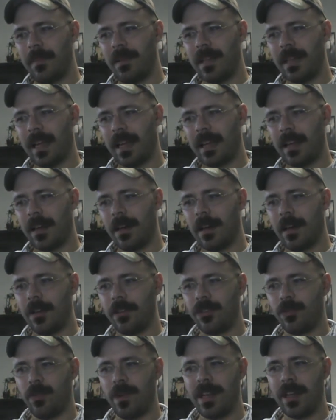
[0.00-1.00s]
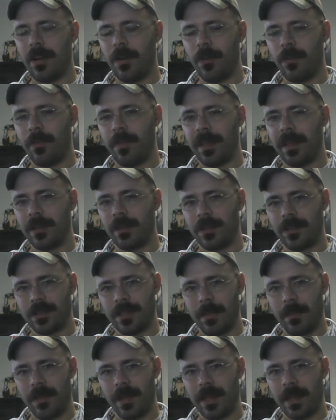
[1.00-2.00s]
like a sweet oatmeal or
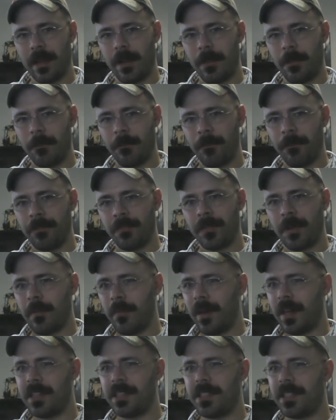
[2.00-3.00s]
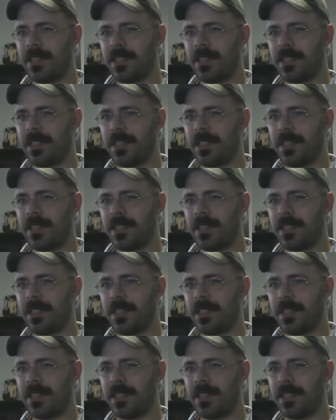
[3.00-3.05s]
something, but it's